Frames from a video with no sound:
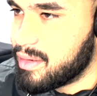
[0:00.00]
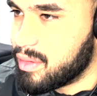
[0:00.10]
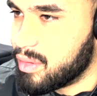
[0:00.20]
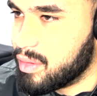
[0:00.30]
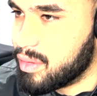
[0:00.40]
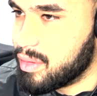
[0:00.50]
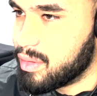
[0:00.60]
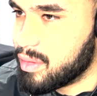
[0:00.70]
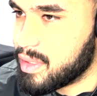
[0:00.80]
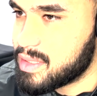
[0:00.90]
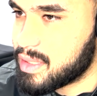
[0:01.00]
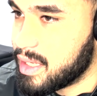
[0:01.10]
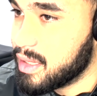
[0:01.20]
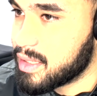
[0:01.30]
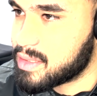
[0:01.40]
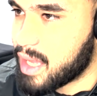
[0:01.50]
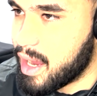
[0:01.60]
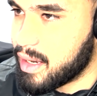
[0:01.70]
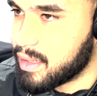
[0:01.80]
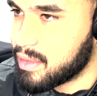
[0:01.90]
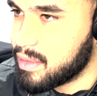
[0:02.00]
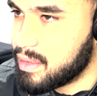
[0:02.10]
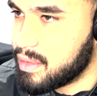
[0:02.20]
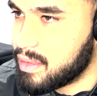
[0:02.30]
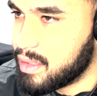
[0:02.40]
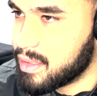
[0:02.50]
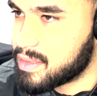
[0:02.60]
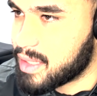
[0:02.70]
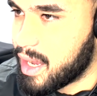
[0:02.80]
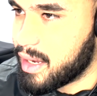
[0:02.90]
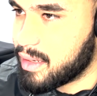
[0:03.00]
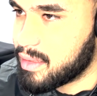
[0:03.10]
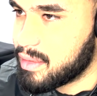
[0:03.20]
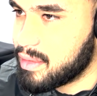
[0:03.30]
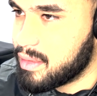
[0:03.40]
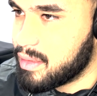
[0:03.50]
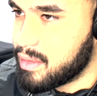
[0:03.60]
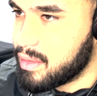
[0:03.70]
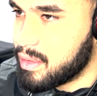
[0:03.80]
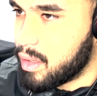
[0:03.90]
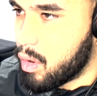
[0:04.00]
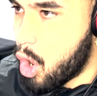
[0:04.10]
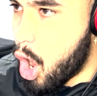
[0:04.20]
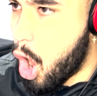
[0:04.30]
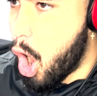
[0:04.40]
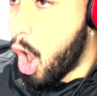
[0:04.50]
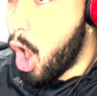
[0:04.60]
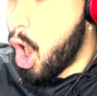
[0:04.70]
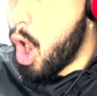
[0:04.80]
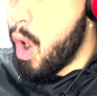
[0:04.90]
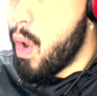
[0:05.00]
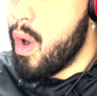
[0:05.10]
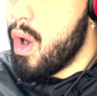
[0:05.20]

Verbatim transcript: Oh, he looks tired. He looks tired. Woo!